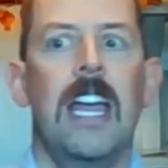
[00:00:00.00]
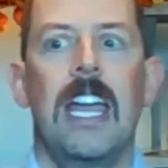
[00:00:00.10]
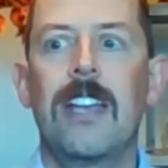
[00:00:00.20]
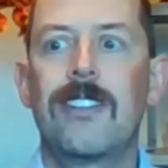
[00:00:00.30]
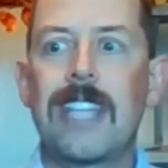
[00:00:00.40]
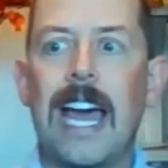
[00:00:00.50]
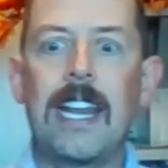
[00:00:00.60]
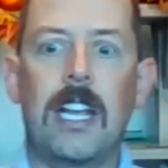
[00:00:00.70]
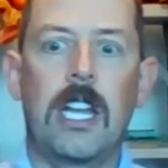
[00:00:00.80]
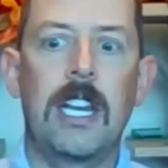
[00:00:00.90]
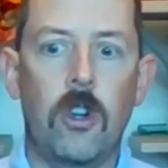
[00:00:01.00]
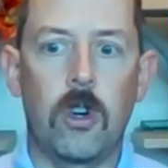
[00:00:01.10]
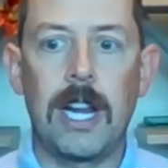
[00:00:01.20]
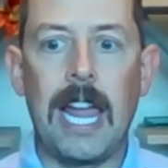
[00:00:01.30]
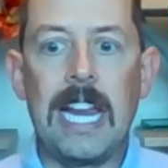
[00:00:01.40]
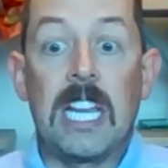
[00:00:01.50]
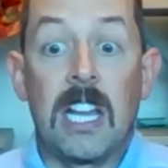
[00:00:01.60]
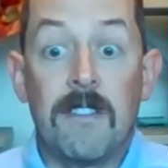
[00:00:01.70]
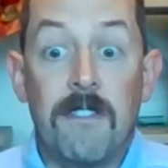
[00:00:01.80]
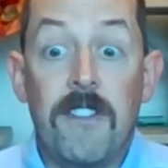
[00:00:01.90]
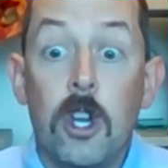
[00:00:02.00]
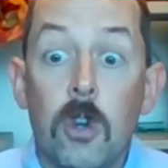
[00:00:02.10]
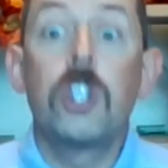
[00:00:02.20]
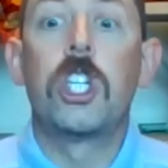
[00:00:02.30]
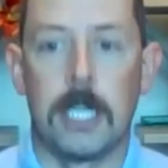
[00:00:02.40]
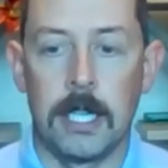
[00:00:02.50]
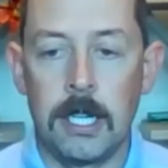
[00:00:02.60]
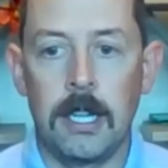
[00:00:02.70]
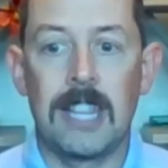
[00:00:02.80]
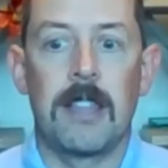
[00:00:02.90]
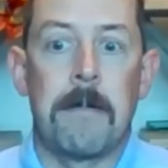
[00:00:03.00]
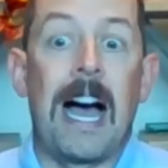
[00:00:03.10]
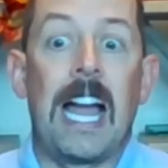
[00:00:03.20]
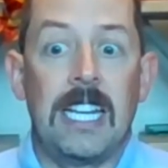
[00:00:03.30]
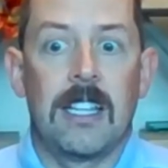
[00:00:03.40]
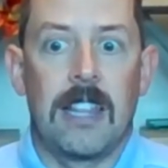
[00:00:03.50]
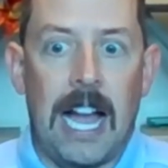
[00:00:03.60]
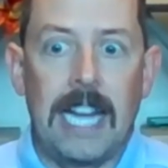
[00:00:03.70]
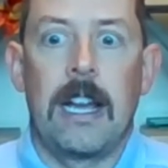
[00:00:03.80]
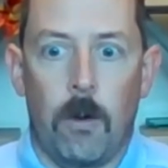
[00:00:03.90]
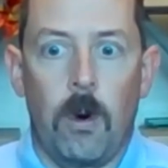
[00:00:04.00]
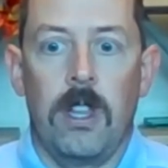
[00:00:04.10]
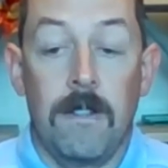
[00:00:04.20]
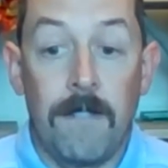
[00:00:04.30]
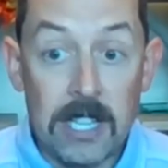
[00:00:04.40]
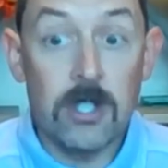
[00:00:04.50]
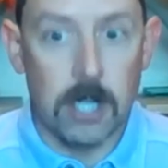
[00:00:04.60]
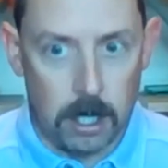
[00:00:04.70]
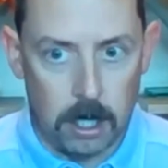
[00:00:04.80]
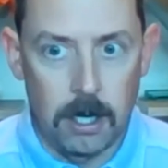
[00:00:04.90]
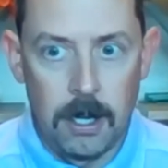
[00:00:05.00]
is that it can create confusion in the mind of the high net worth investor.